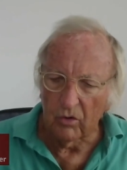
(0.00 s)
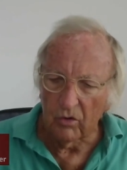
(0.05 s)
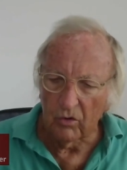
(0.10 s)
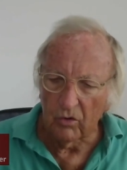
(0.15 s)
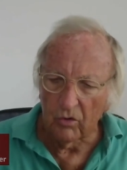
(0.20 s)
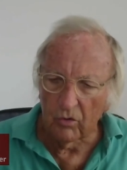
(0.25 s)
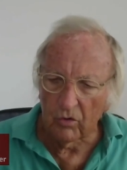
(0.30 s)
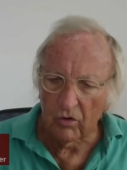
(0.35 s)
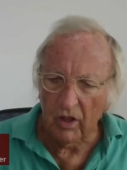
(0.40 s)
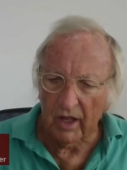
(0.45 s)

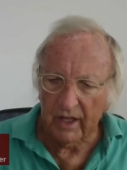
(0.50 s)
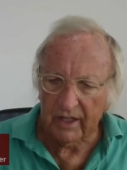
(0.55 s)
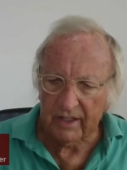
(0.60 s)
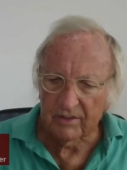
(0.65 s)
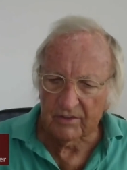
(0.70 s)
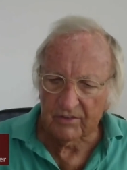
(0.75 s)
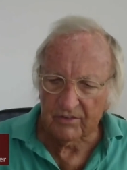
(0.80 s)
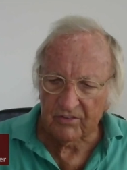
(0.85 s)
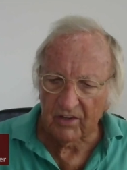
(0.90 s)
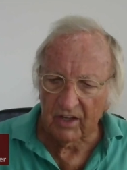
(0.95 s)
all I
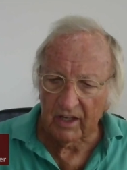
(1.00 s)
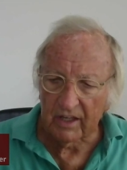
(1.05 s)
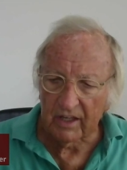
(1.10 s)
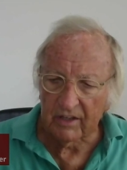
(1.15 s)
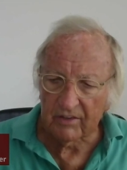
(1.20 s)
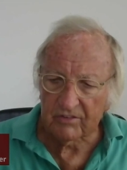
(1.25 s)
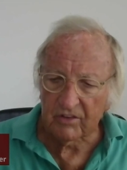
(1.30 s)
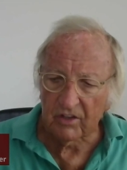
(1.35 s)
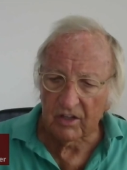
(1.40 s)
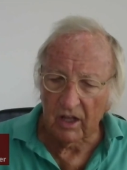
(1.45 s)
can say
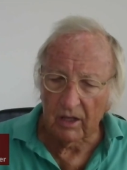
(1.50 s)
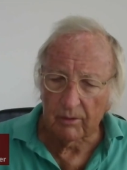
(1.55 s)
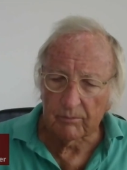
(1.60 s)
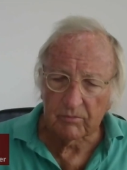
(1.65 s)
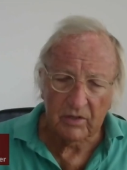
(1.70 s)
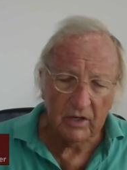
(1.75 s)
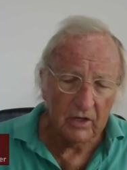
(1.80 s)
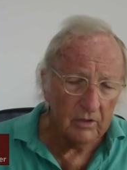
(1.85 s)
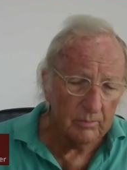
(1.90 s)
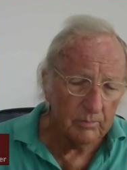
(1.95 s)
is that I'm
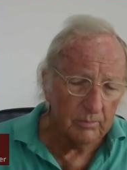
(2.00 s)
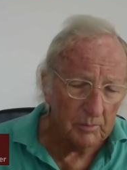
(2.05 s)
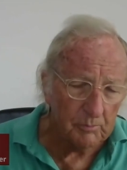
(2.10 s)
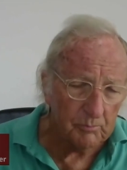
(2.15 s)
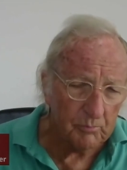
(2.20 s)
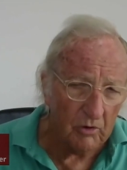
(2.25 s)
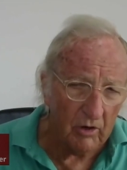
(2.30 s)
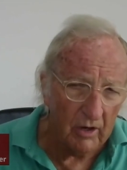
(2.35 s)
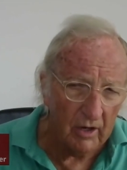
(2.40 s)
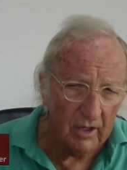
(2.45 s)
terribly
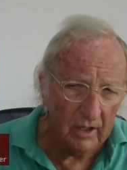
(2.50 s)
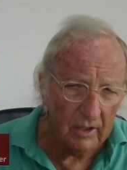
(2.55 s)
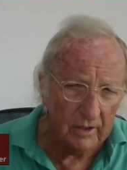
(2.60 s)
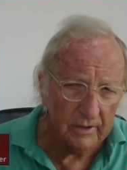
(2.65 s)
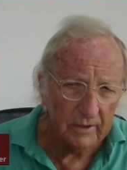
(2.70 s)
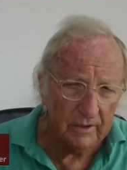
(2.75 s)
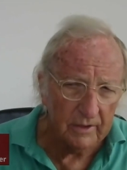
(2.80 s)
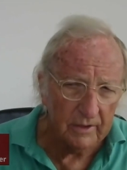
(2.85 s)
proud